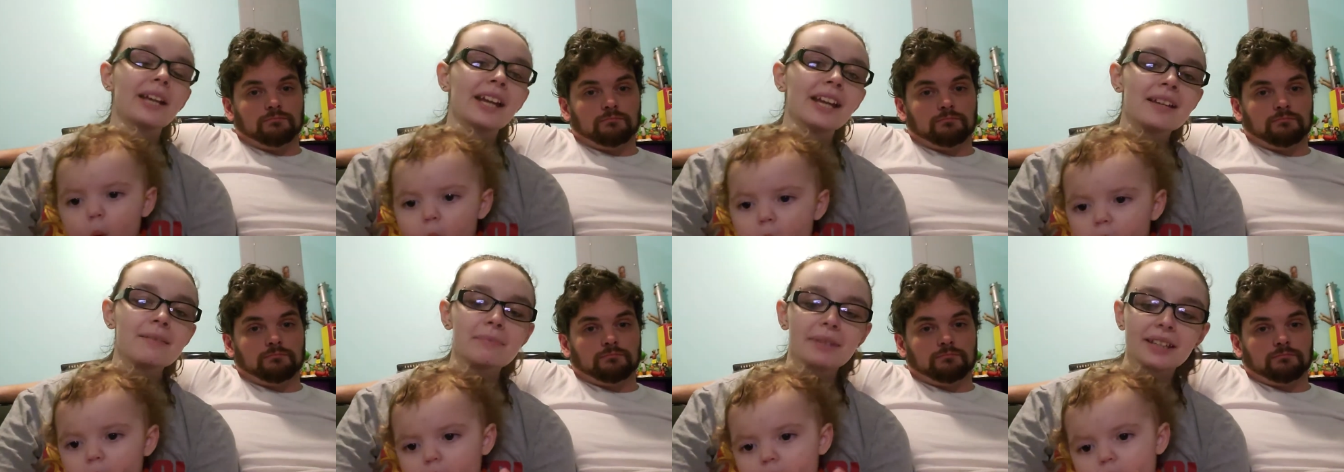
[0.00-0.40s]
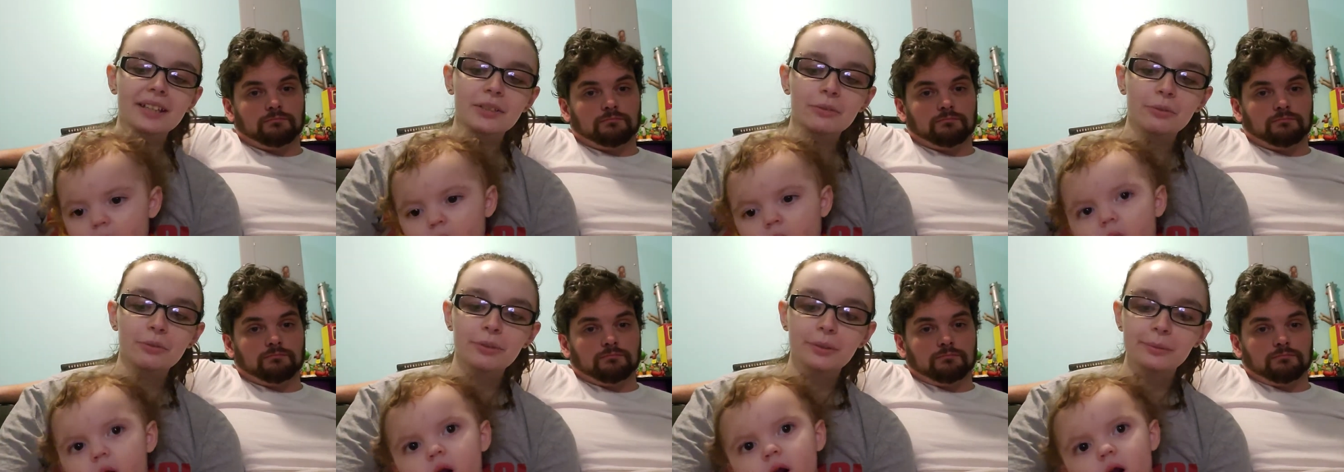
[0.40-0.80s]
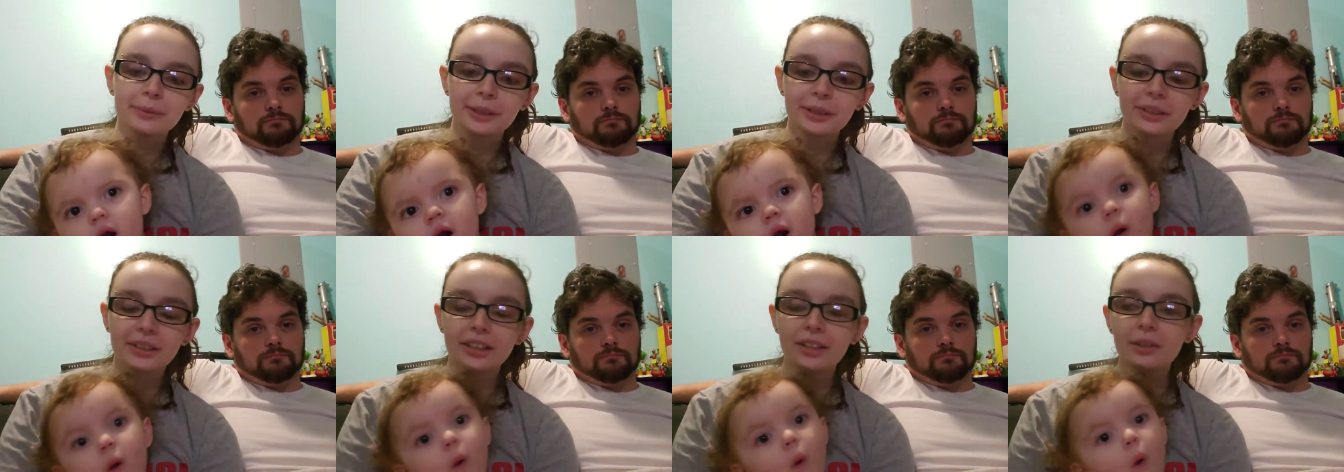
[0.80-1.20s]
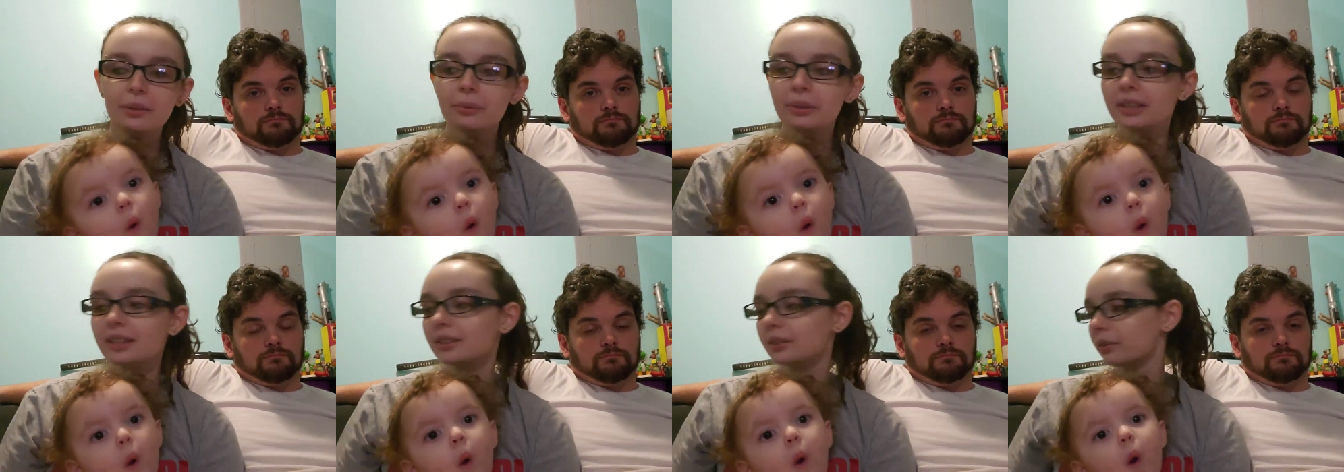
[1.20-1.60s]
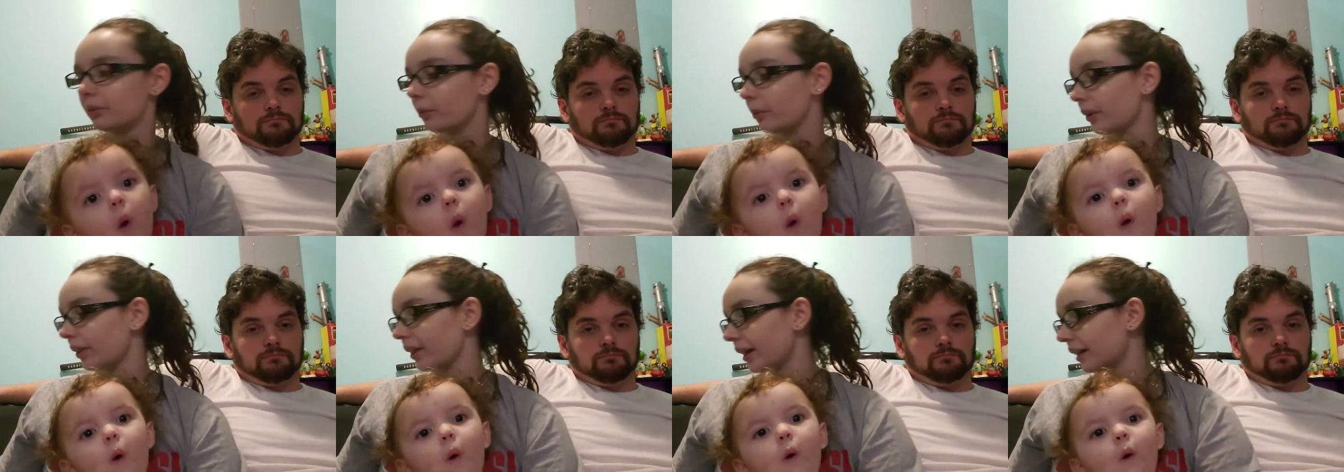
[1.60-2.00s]
Speaker 1: and because we filmed all the other ones
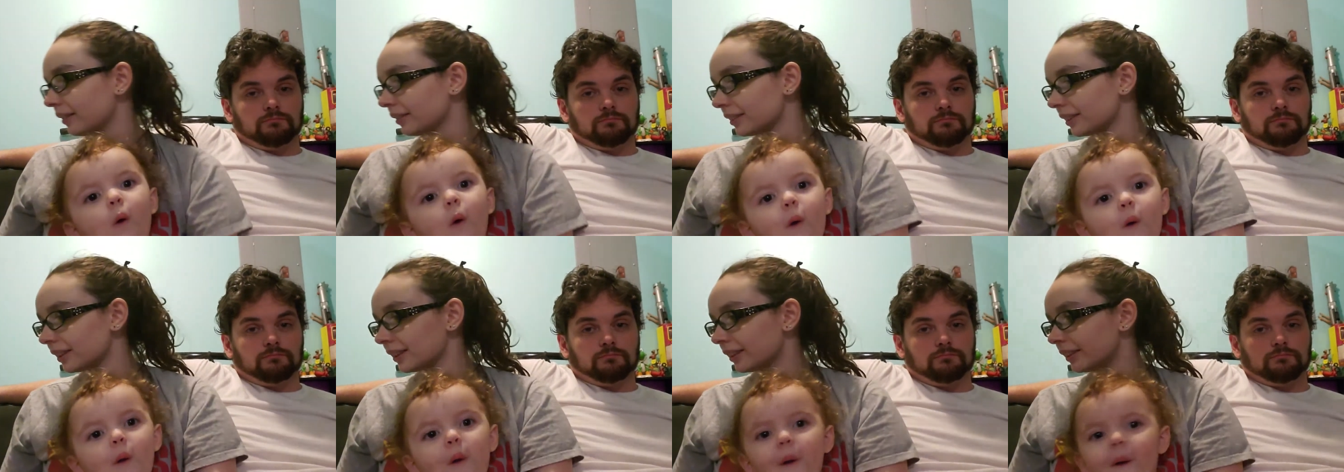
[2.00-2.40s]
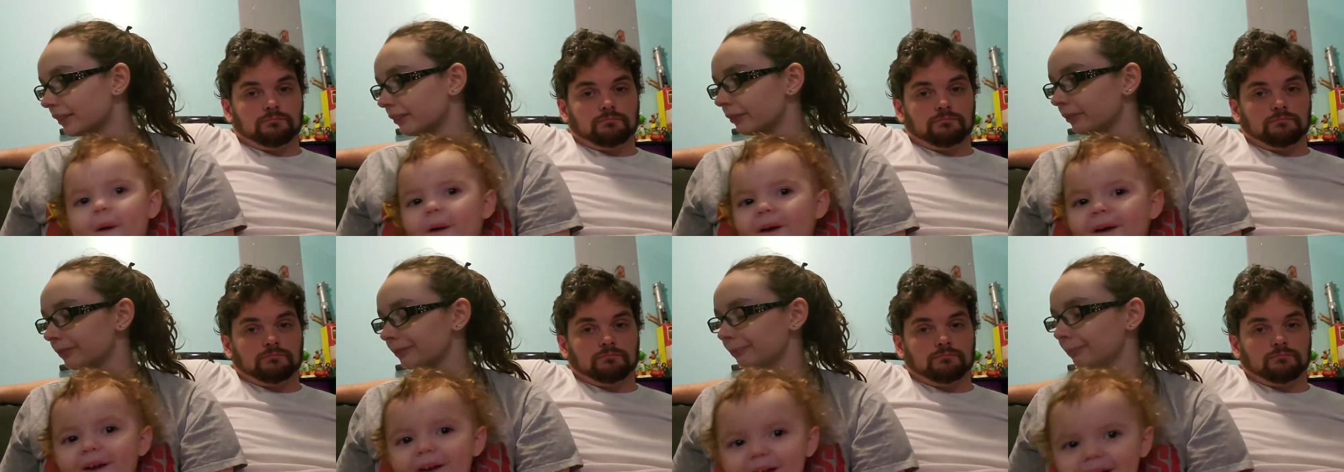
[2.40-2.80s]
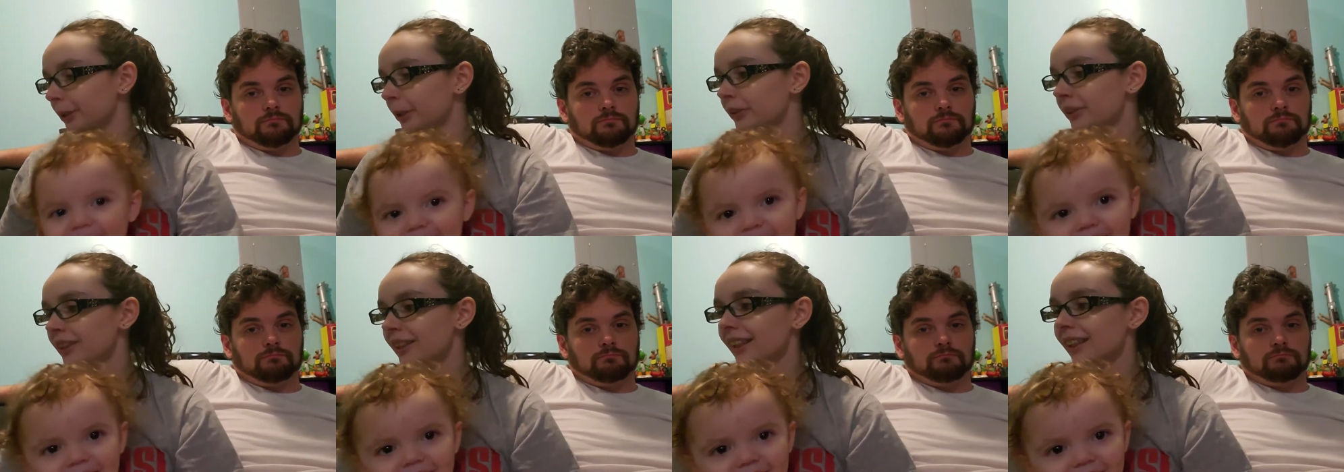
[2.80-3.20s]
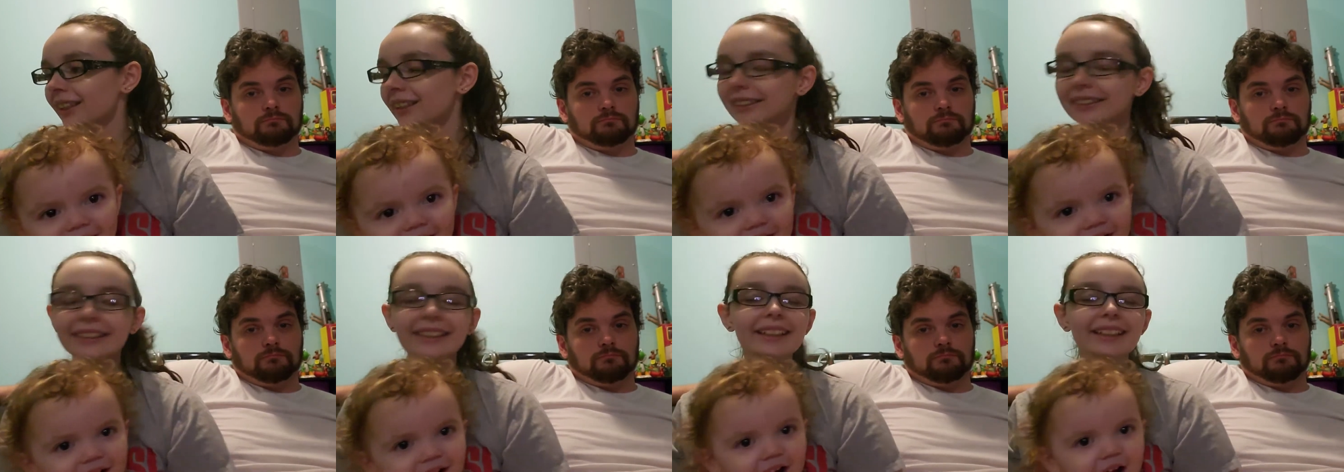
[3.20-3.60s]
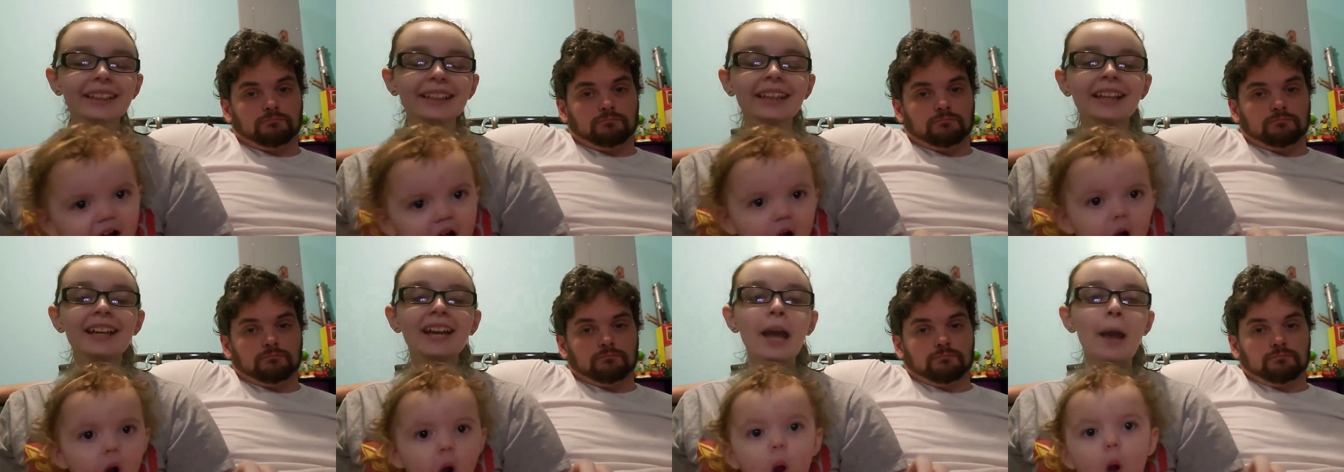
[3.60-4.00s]
without posting and
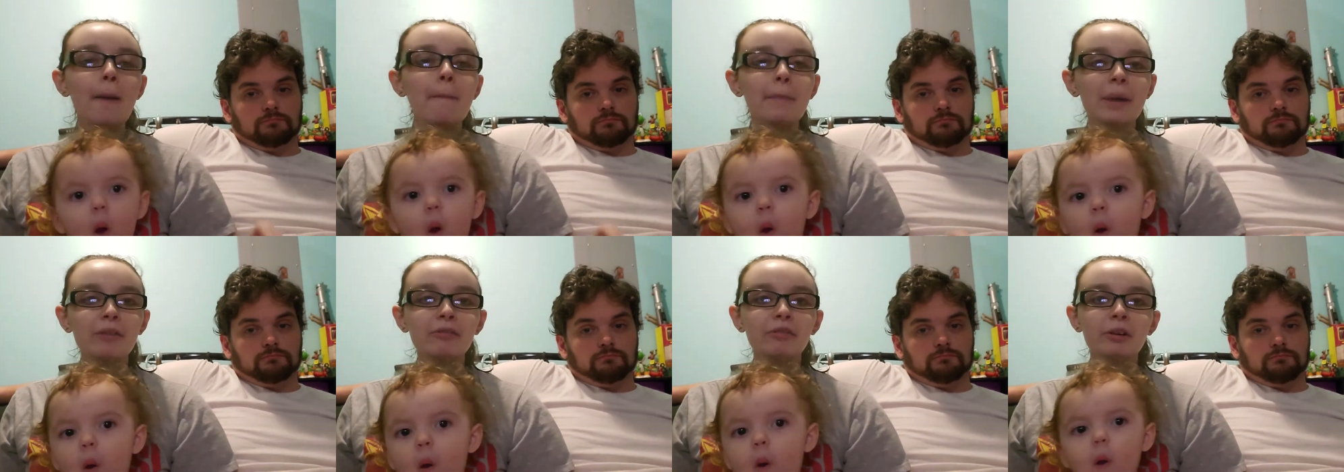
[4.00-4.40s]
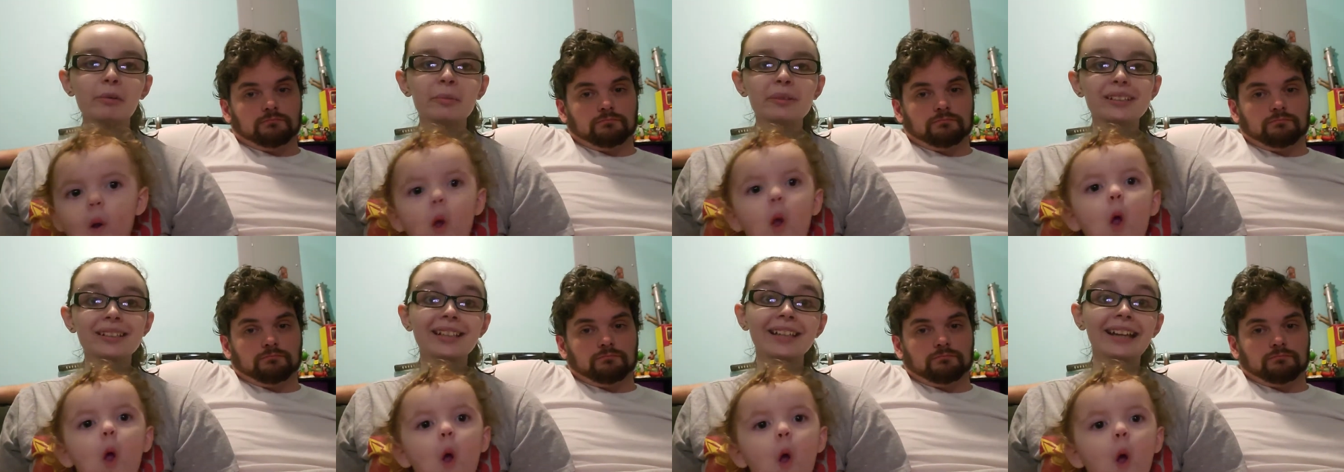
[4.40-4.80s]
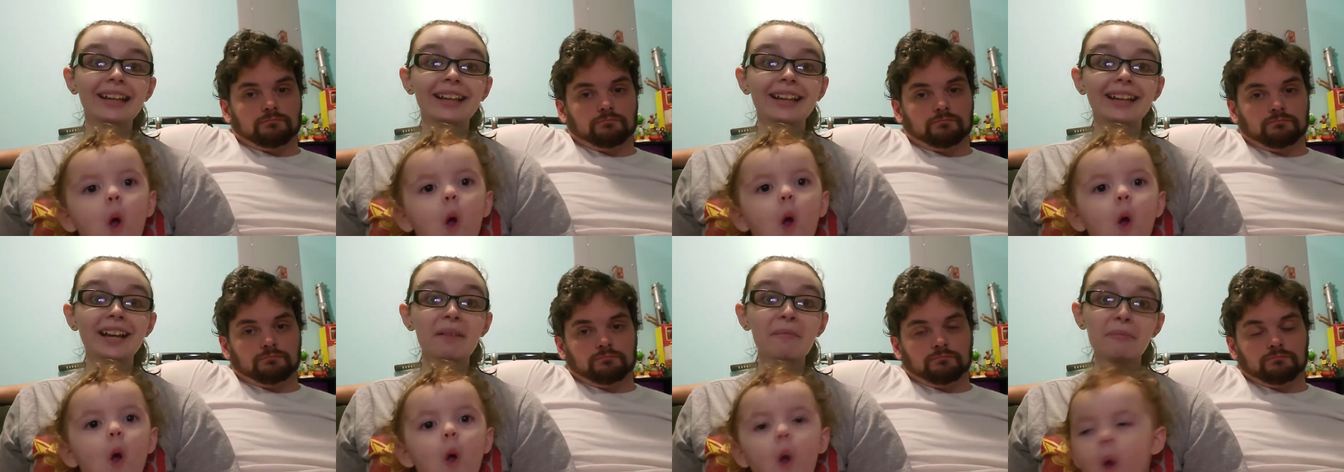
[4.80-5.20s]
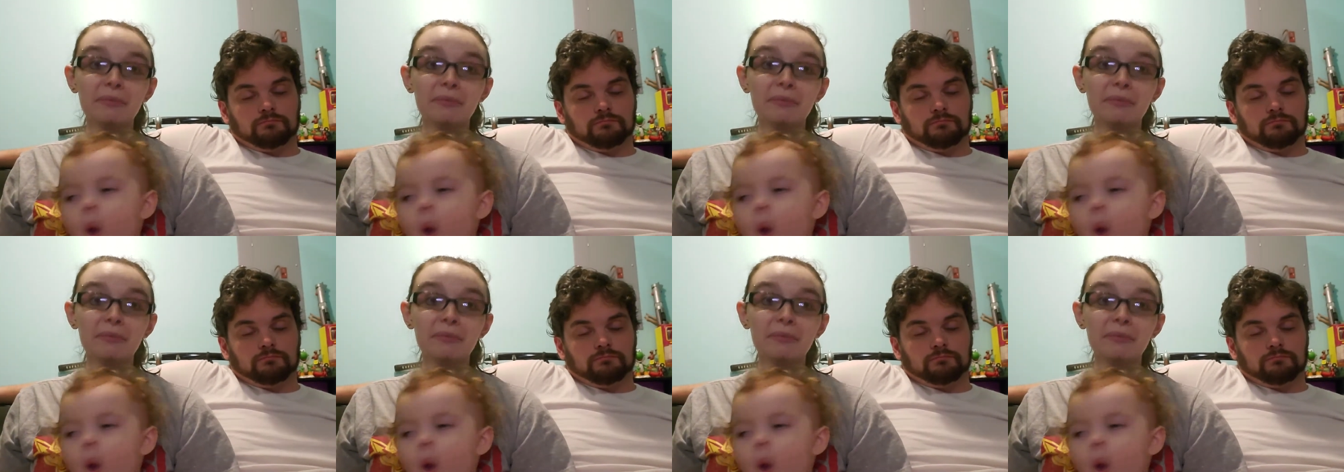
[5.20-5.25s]
deleting, my phone was like, I'm